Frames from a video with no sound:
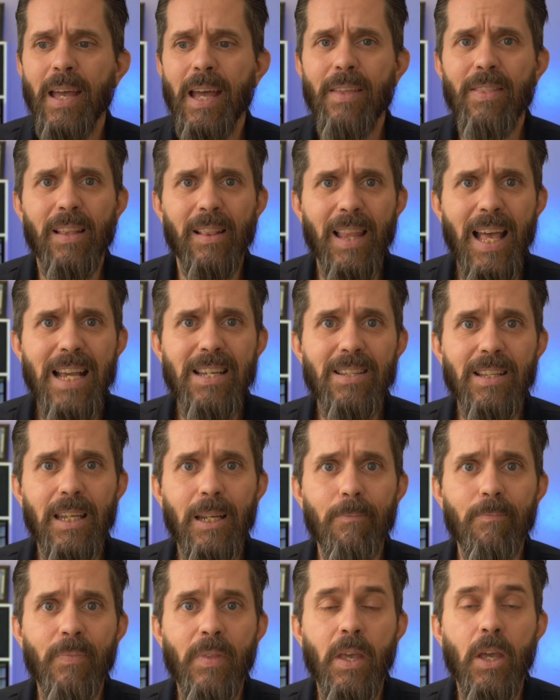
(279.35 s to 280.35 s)
And then
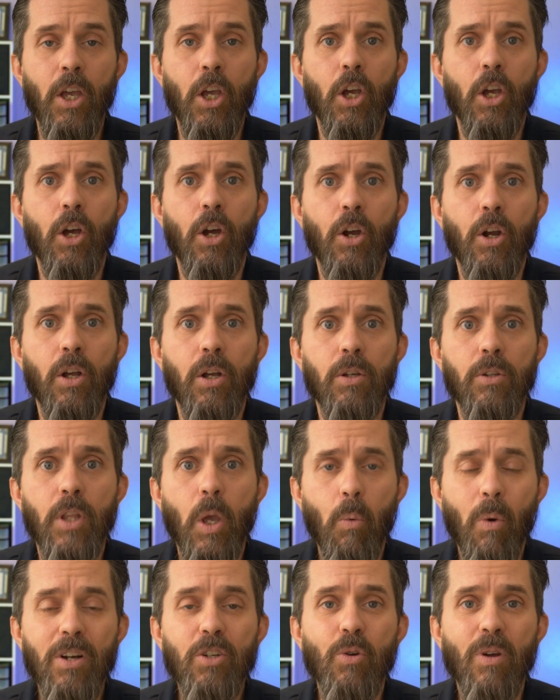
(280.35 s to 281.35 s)
lastly,
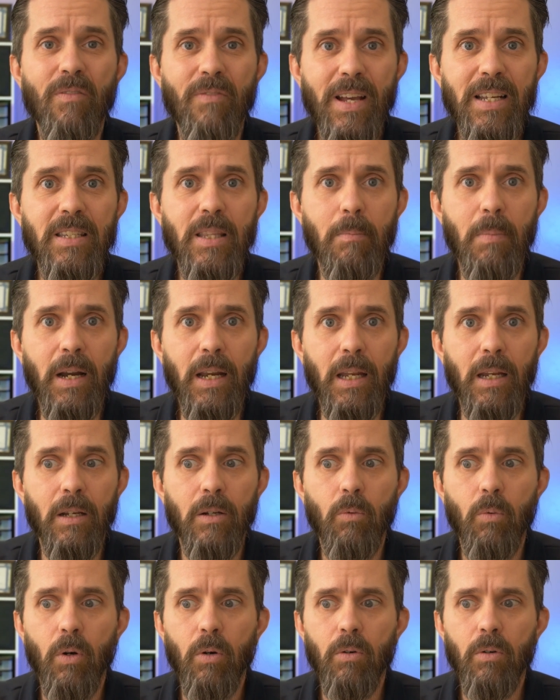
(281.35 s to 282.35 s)
they want to invest the money.
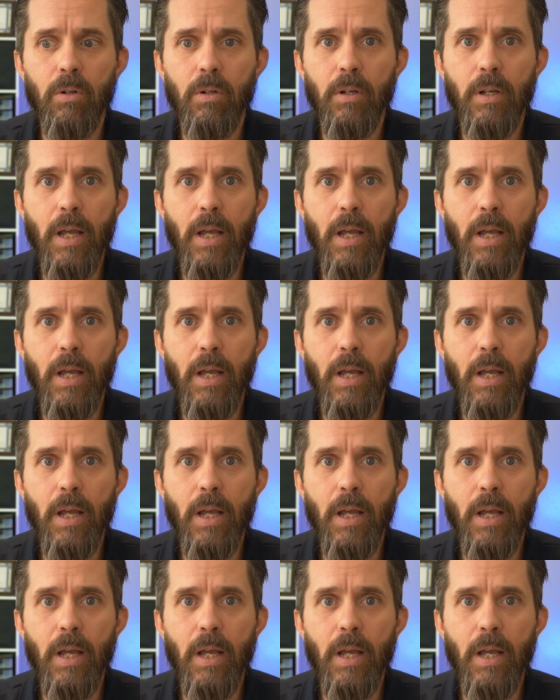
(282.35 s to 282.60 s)
Well,